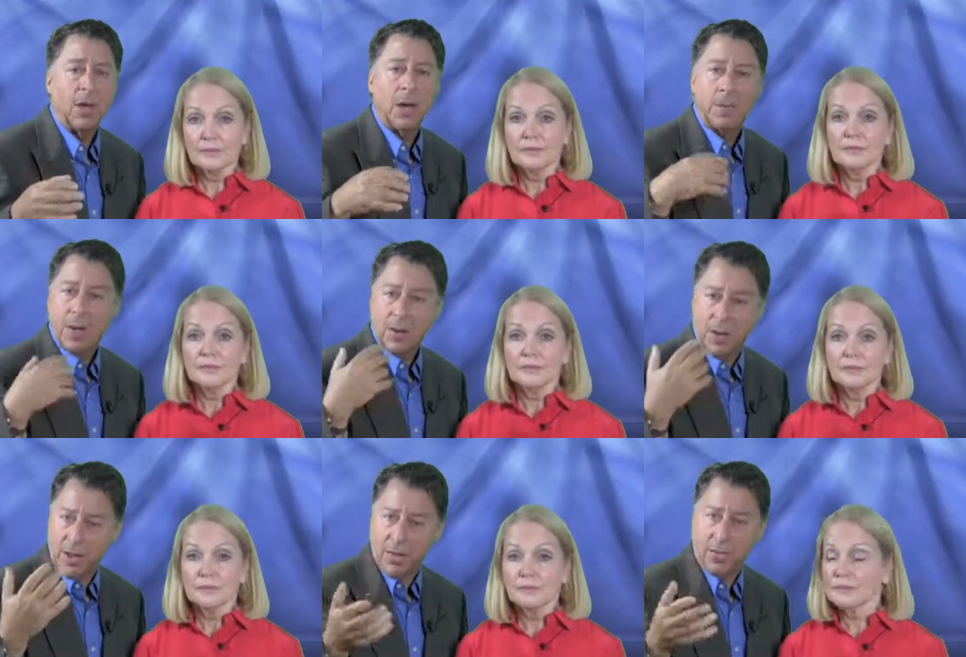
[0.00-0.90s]

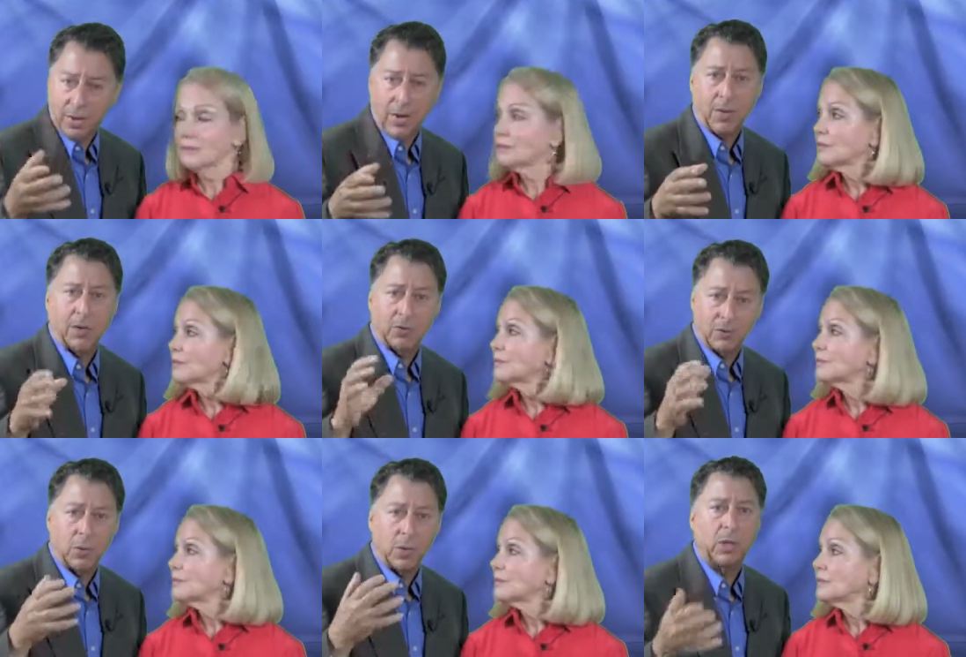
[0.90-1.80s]
Speaker 1: about other areas
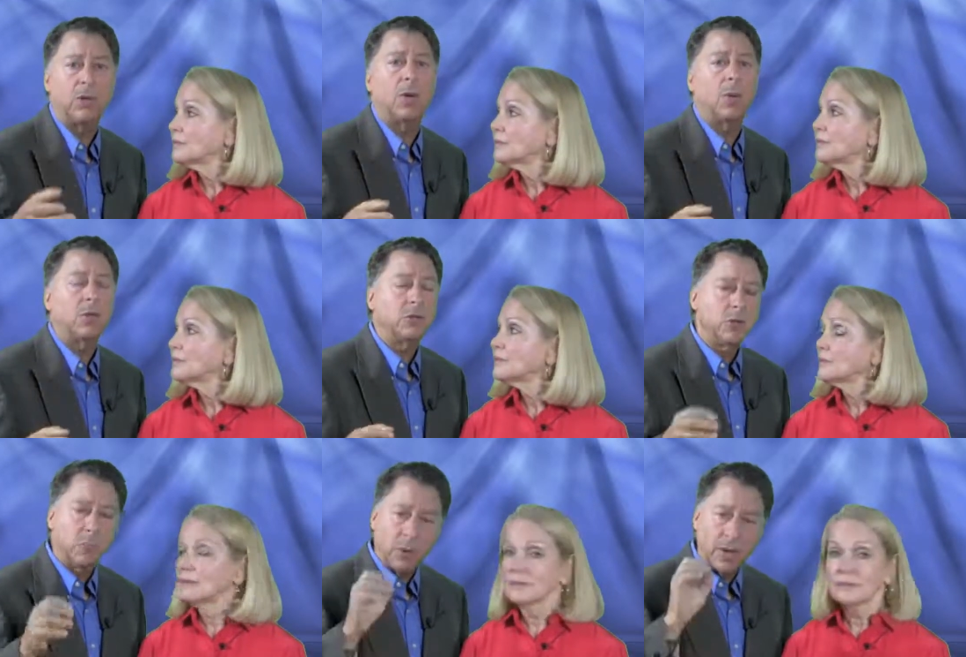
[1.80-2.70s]
that we can go
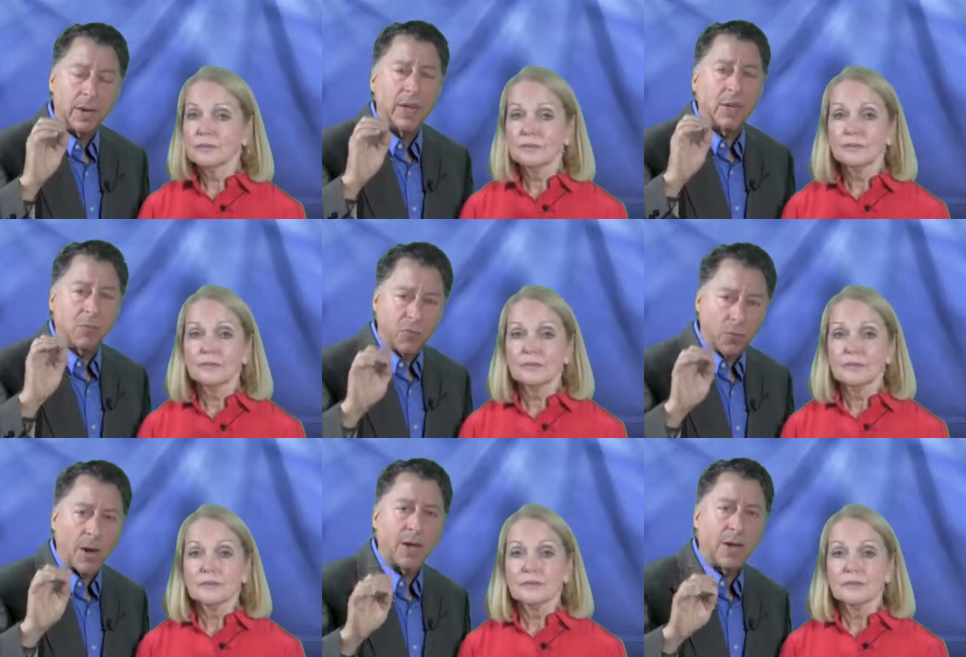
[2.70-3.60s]
into, but for
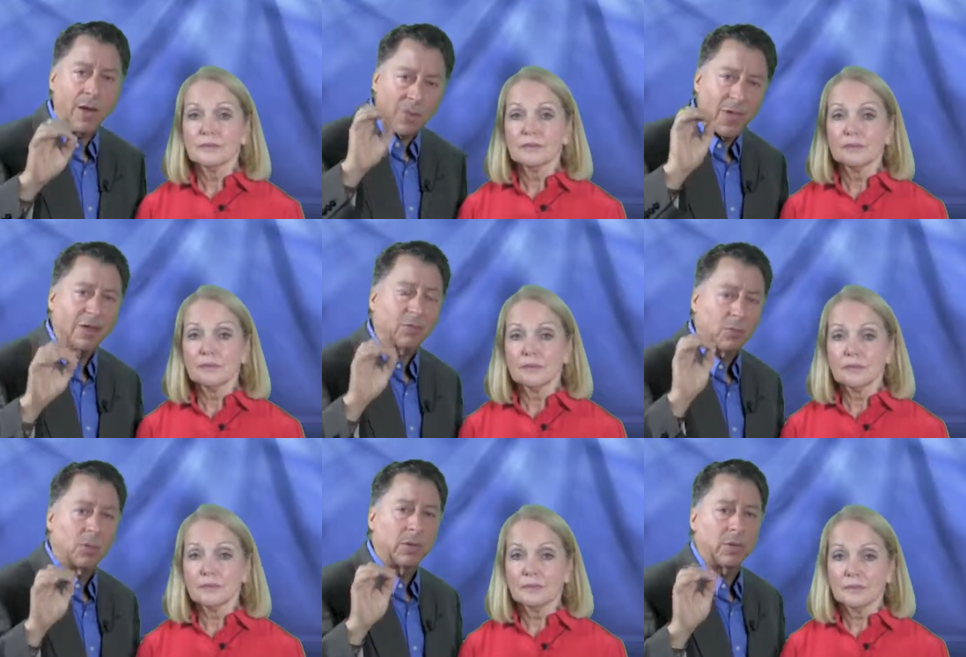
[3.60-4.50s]
right now, that's a
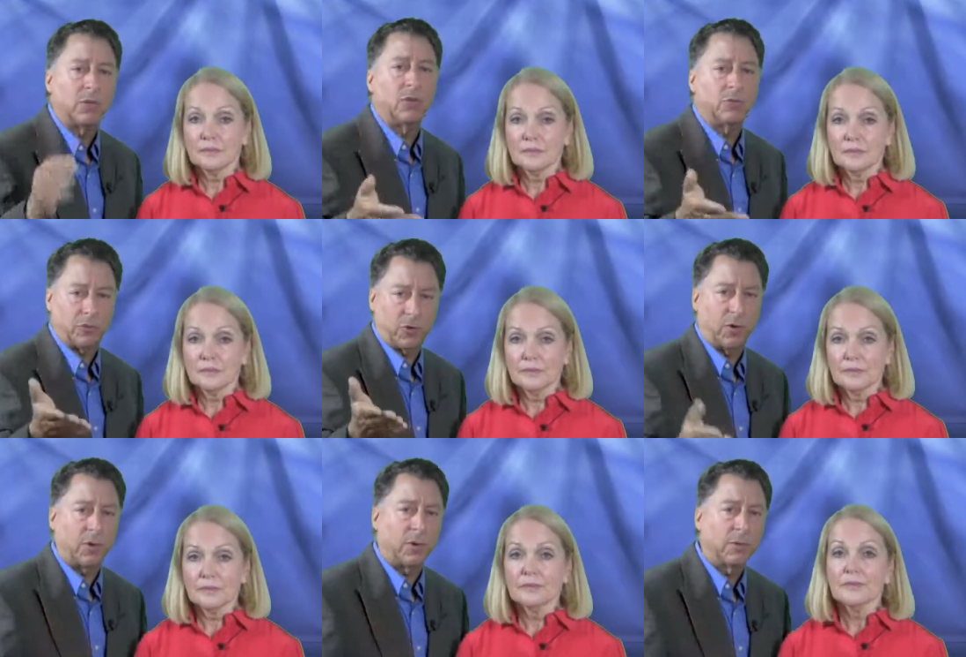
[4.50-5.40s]
really good
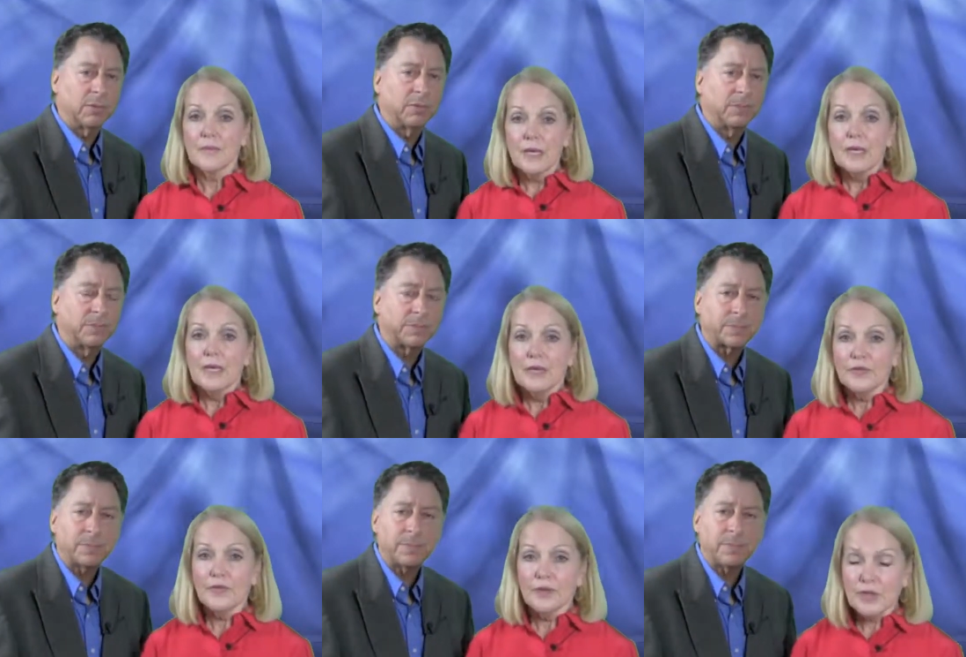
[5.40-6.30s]
starter.
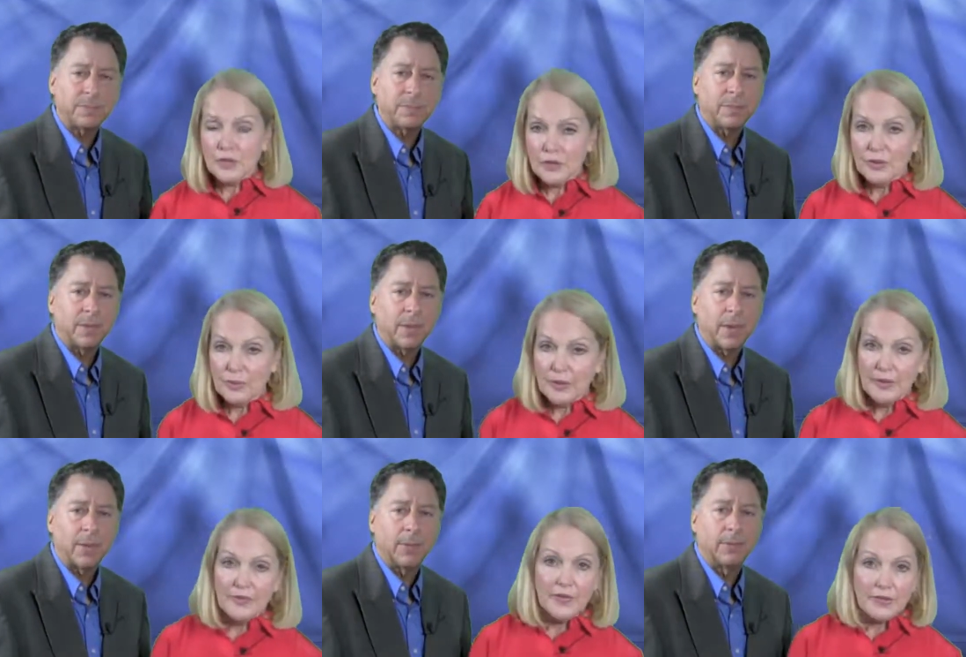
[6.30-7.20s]
Speaker 2: If you're concerned
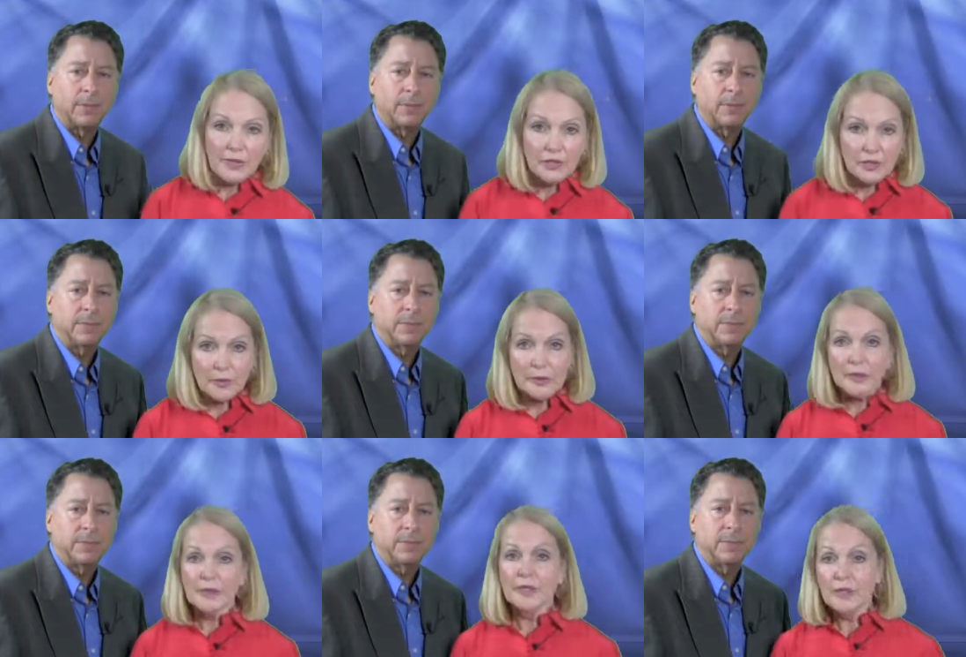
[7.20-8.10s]
about the financial
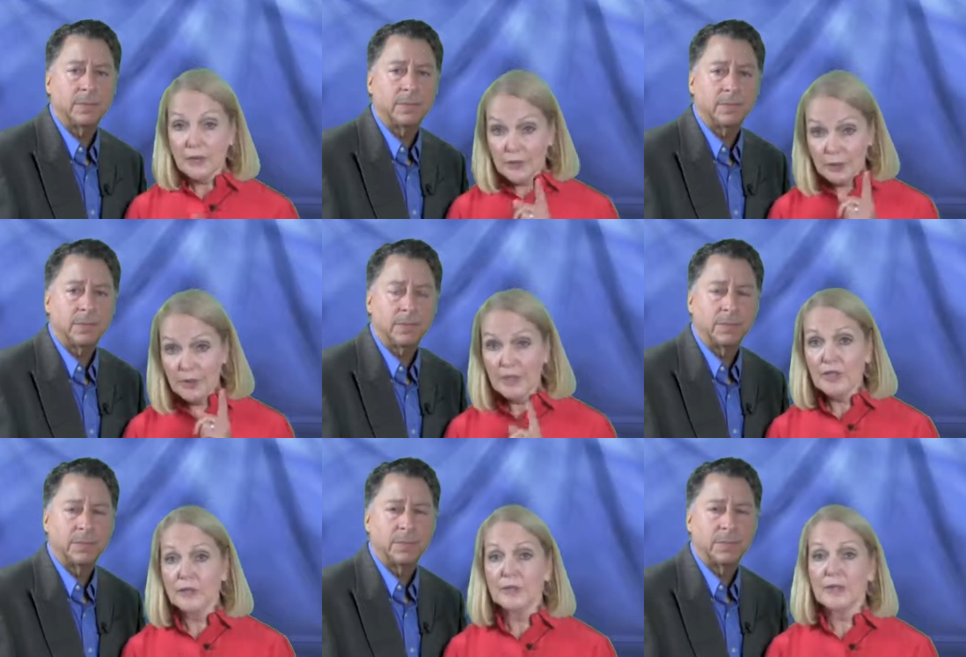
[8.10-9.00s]
ability of your
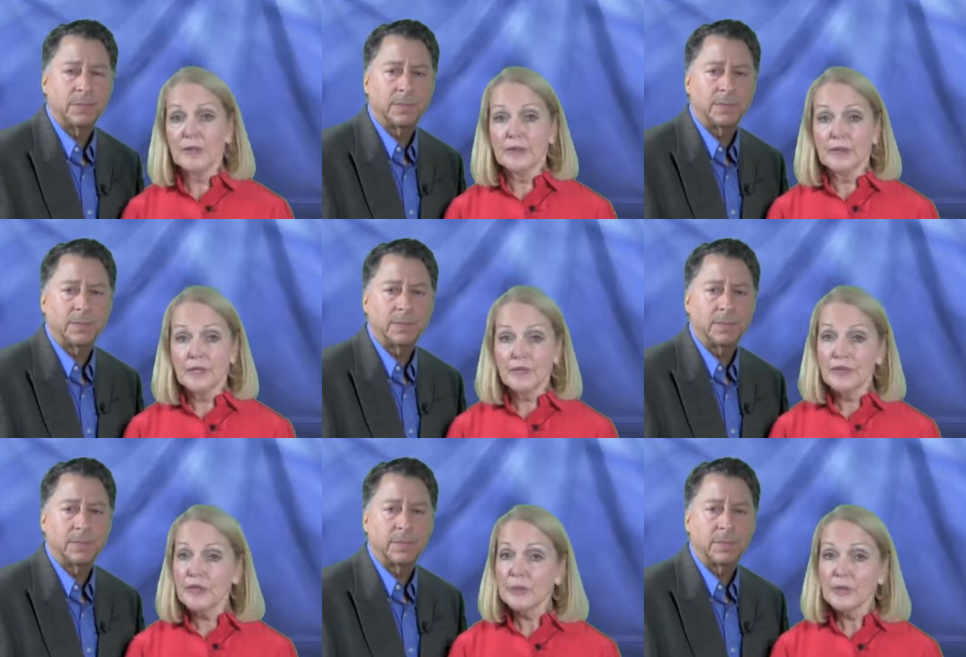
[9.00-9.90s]
aging parent, it's
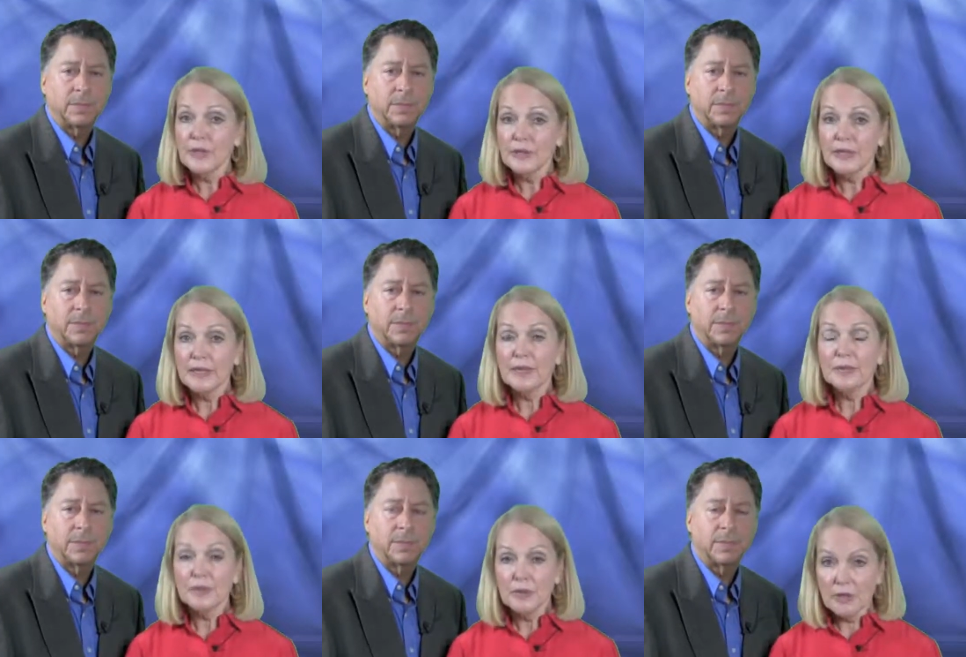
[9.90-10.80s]
very important to get
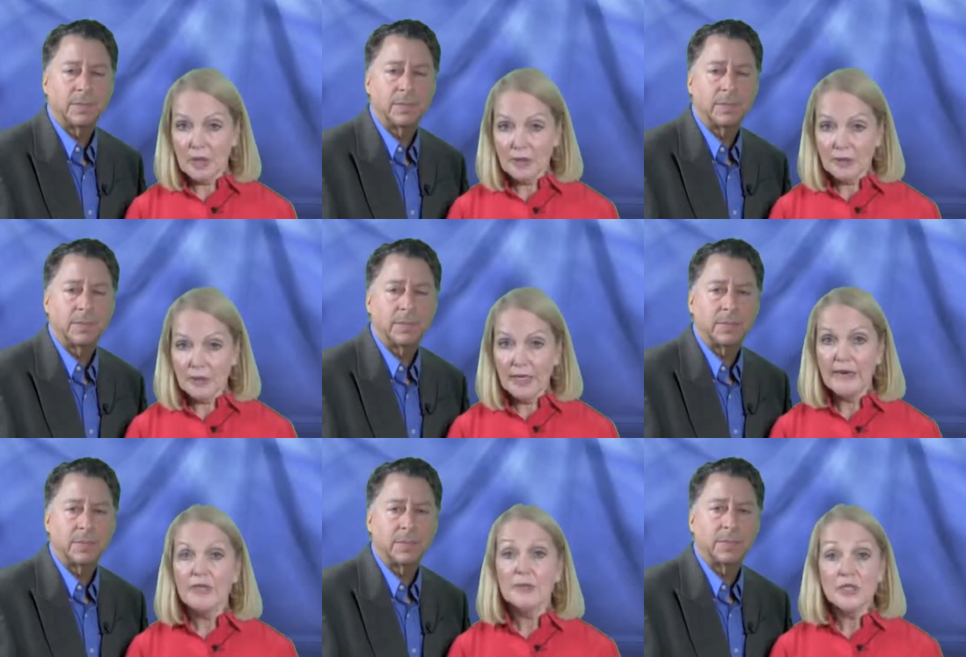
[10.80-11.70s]
them to a doctor to have them